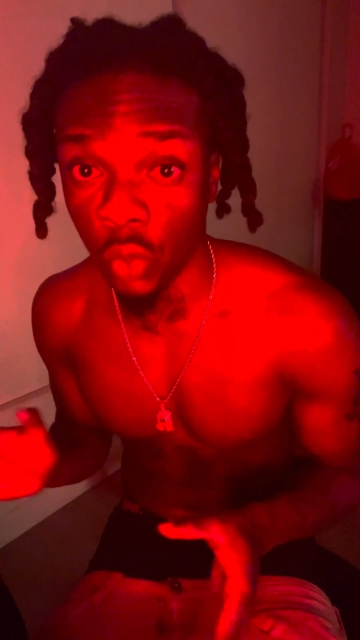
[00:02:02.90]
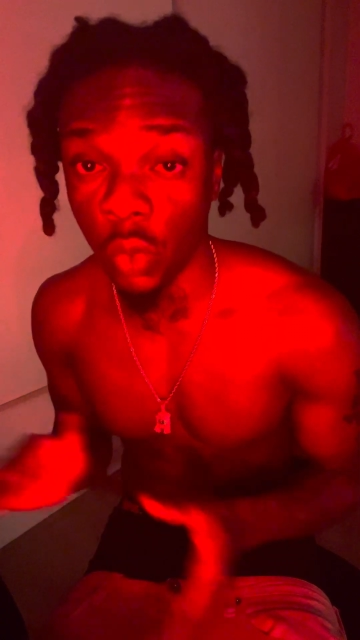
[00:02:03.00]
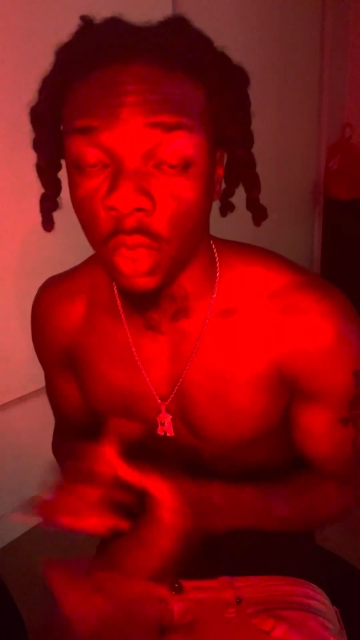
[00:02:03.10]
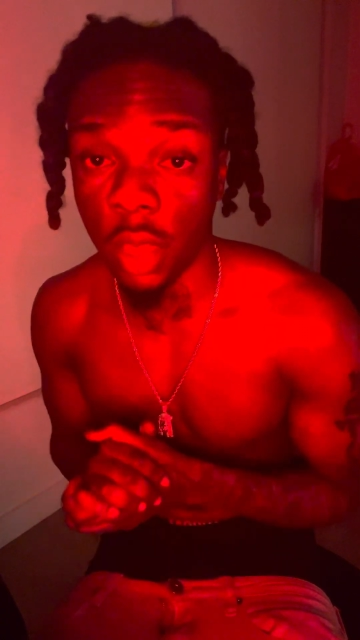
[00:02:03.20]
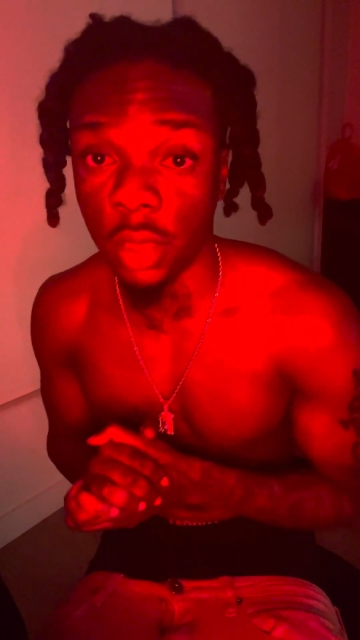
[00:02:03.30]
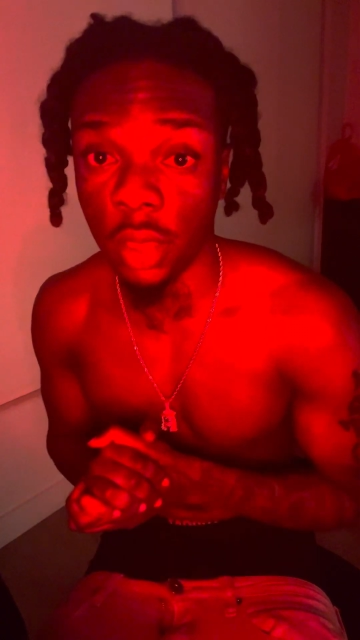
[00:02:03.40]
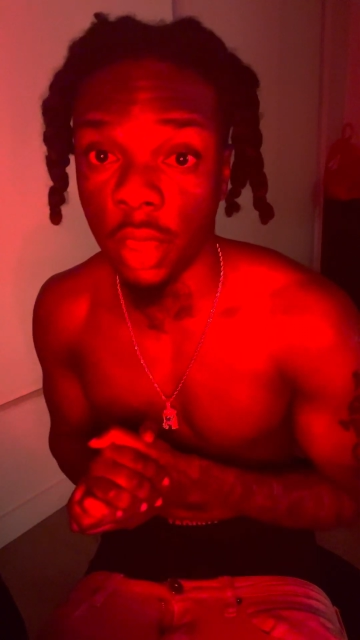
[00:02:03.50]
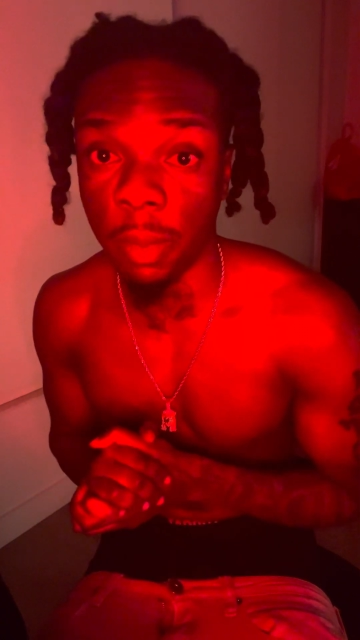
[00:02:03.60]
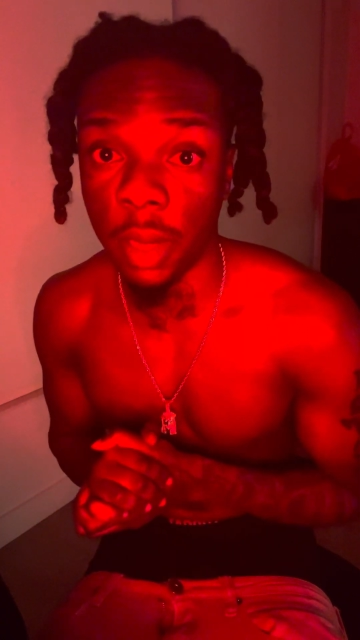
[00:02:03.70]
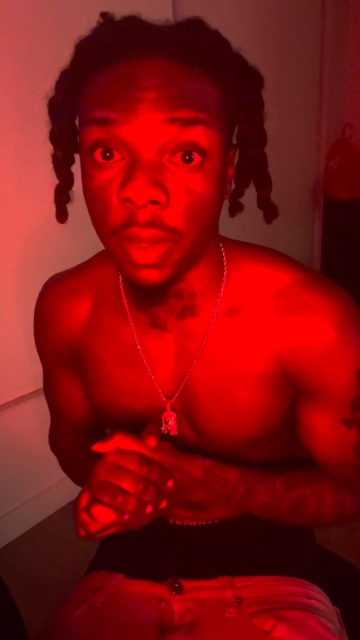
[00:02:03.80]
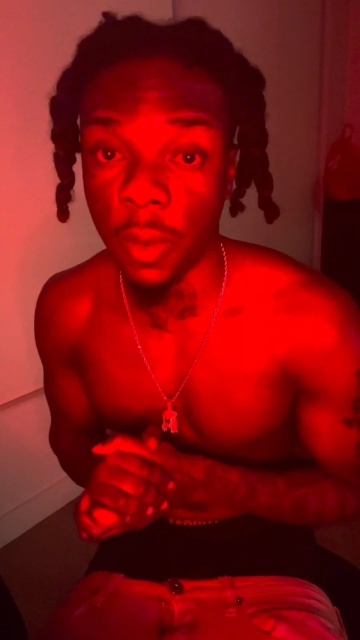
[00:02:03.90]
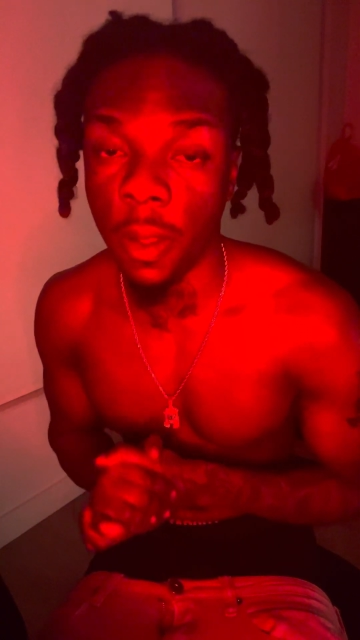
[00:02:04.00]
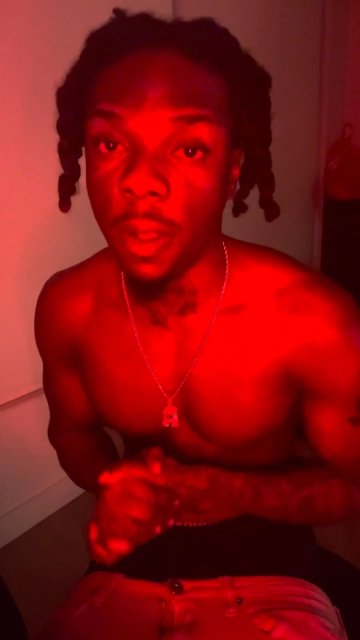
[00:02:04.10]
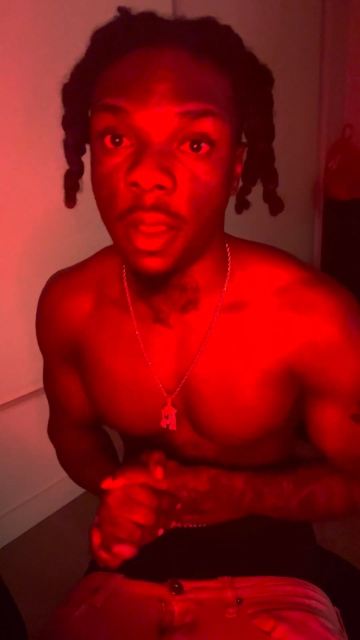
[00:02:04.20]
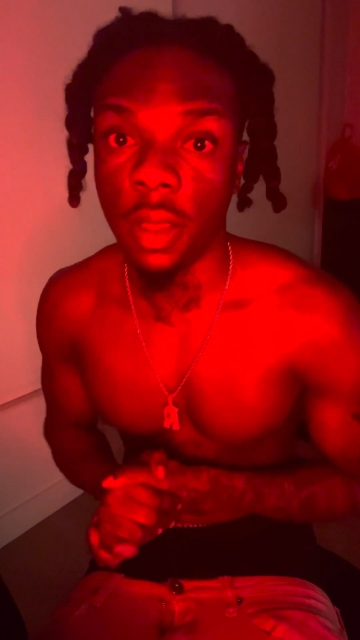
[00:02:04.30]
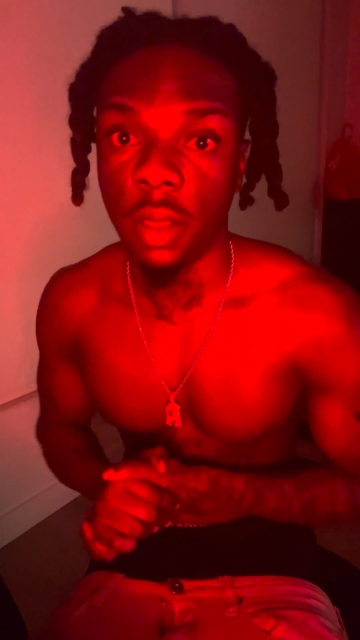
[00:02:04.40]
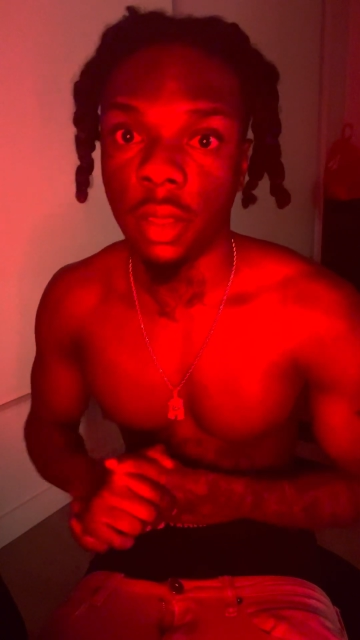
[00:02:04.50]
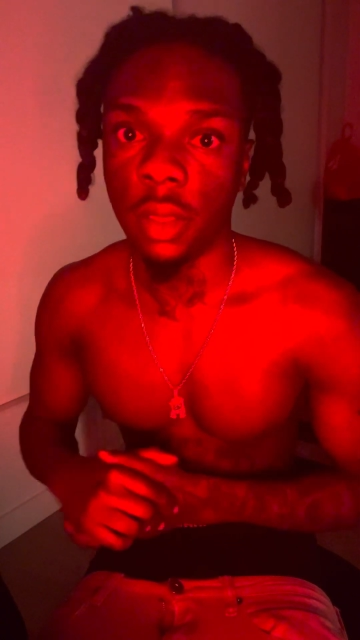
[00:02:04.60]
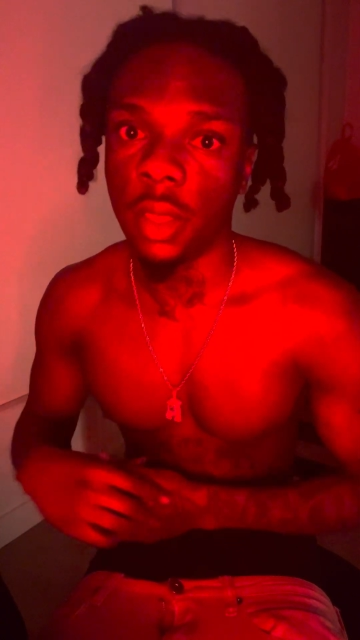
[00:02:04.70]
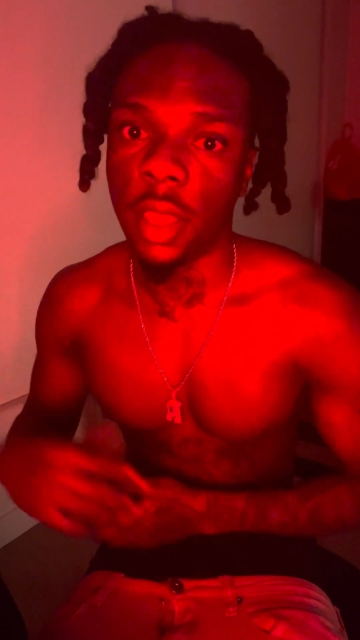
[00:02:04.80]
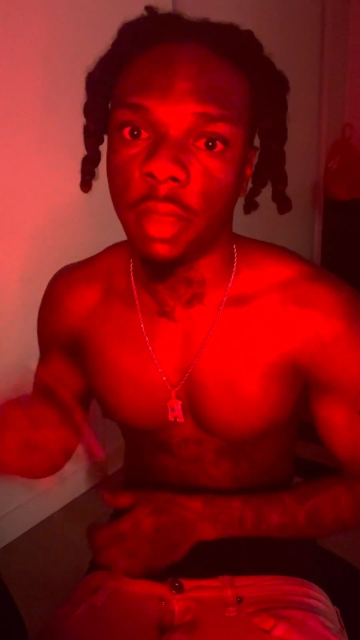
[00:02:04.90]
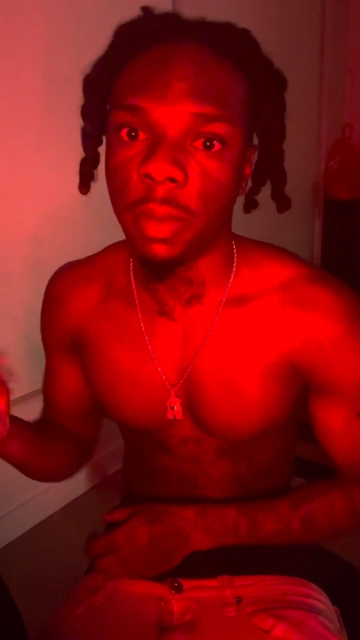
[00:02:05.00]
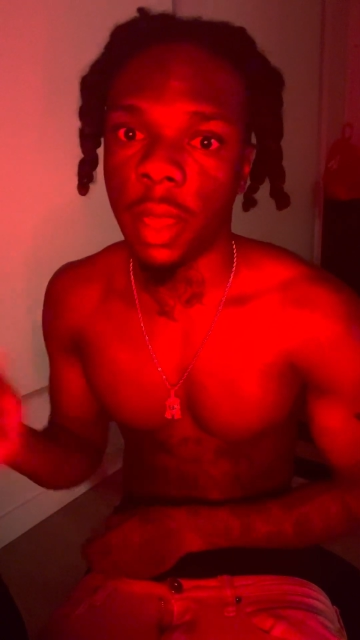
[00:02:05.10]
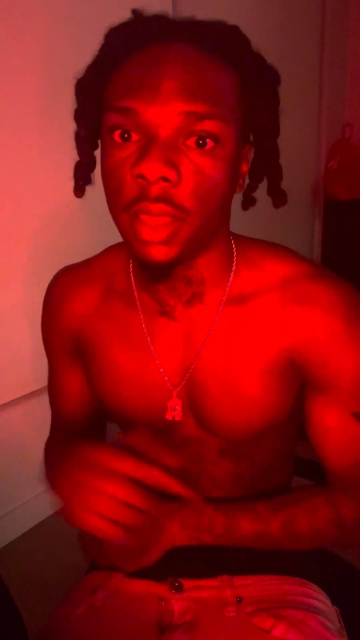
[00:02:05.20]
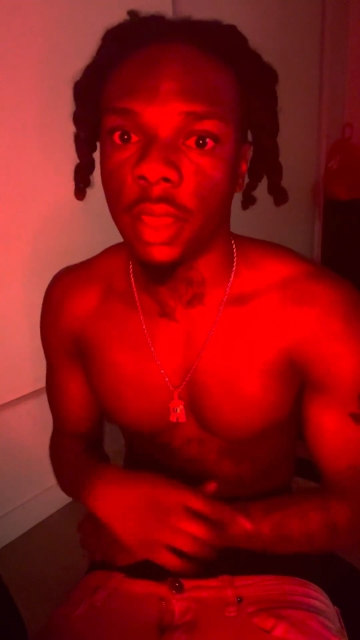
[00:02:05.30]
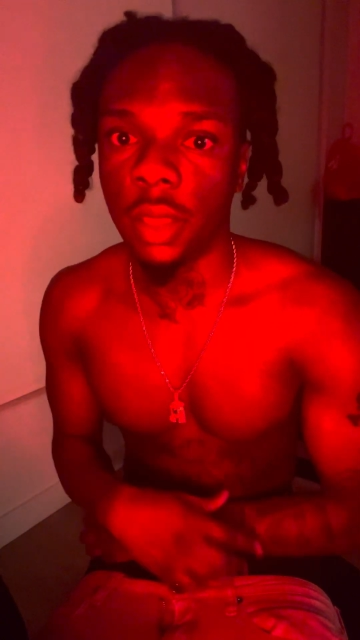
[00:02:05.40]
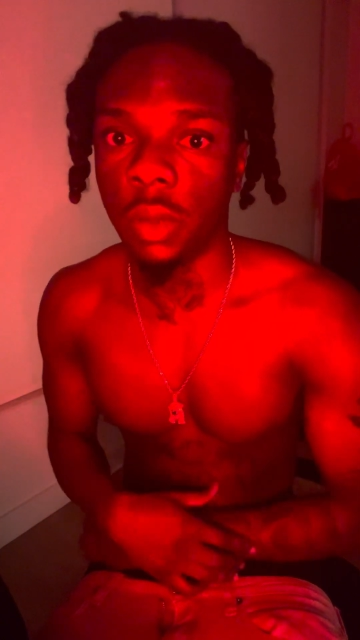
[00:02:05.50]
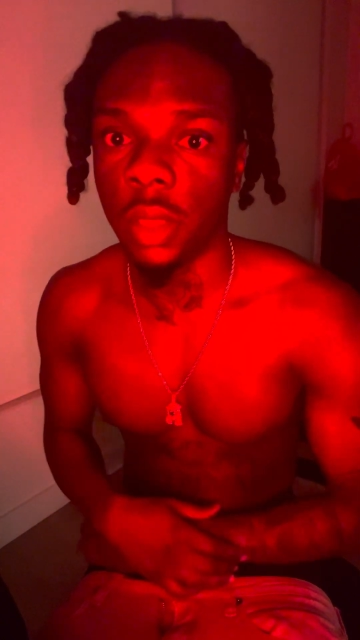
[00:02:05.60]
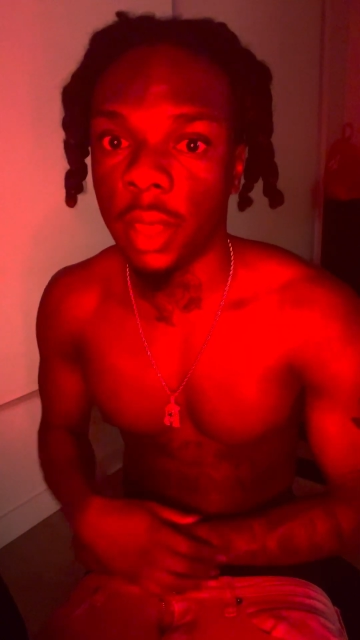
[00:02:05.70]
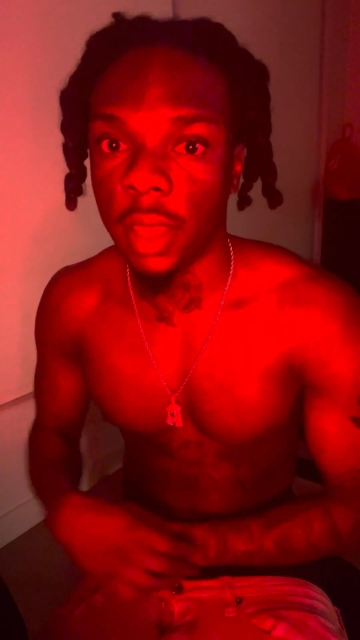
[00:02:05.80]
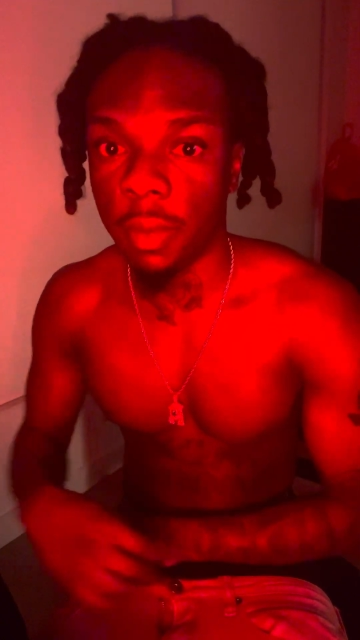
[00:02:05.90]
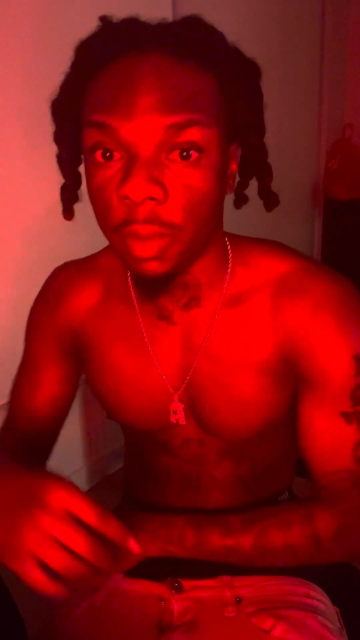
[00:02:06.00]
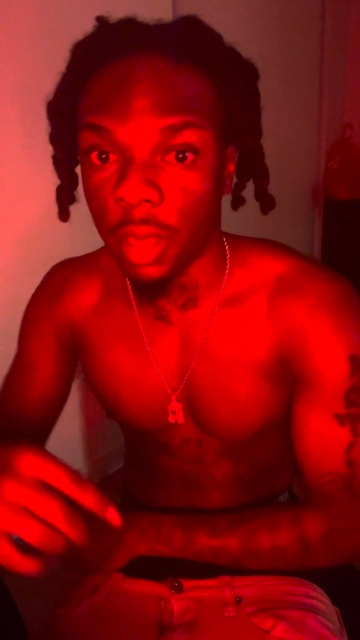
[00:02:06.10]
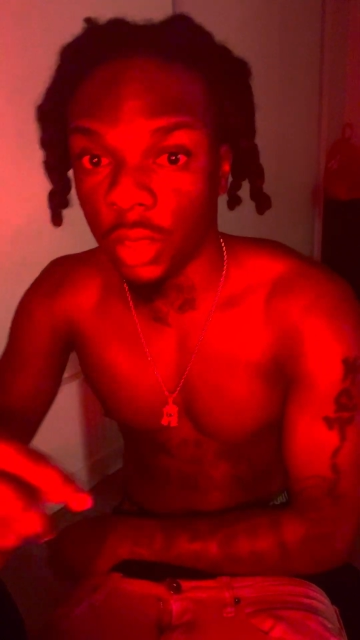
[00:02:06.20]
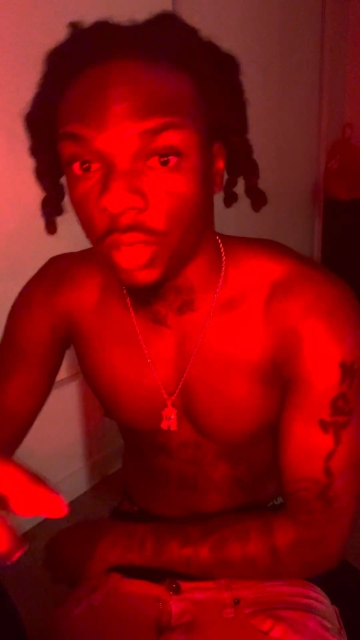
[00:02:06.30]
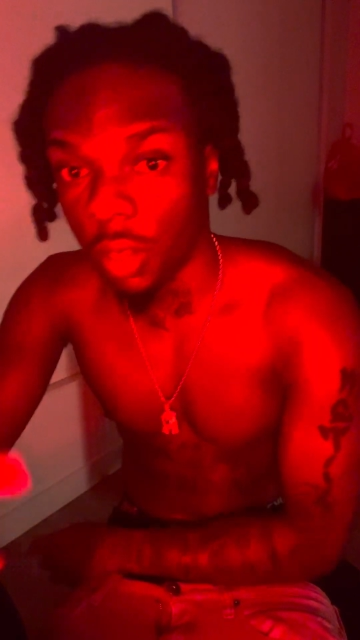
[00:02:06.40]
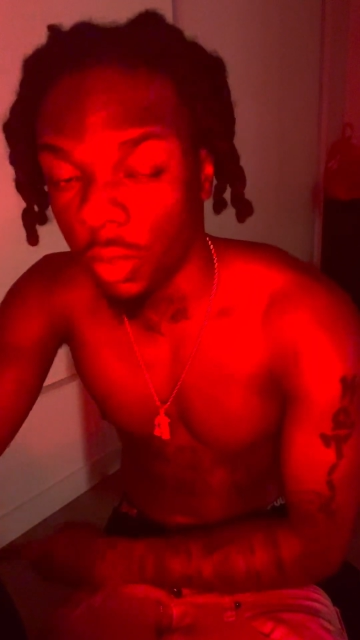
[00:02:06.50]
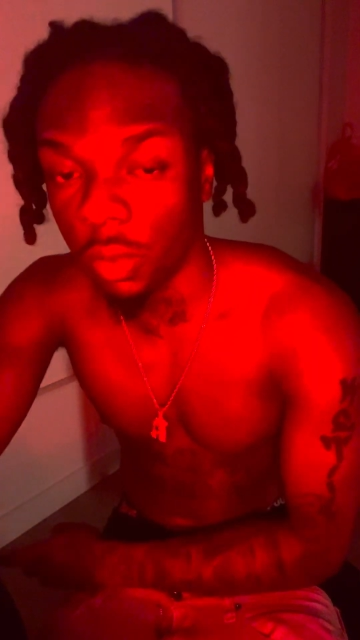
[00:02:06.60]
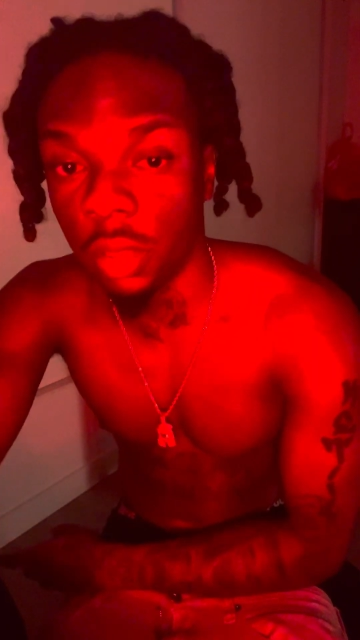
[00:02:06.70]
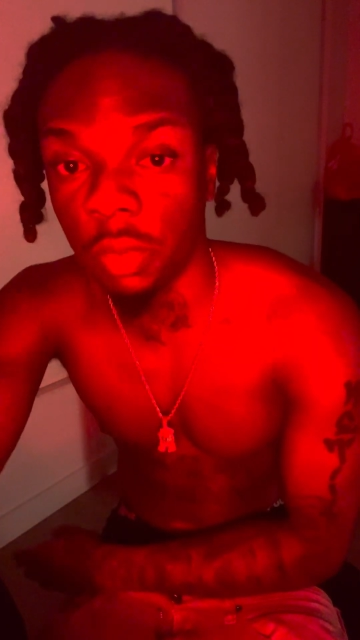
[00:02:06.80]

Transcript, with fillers: of new content is coming out. So yeah, we about to get to it. Like we about to start doing some